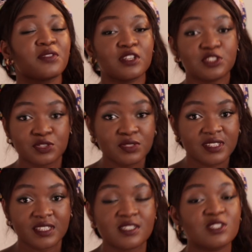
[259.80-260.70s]
But the
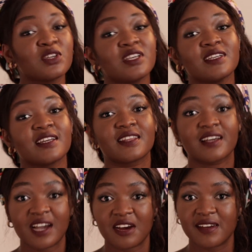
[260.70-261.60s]
truth is, looking at the
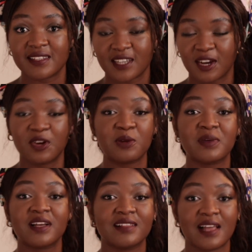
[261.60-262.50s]
current
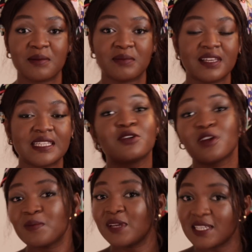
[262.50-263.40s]
economic climate, it will
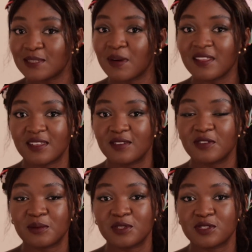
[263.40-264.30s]
not be a smart thing
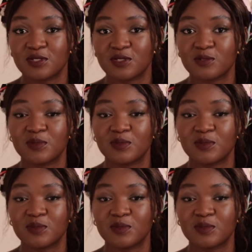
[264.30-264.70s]
for me to do.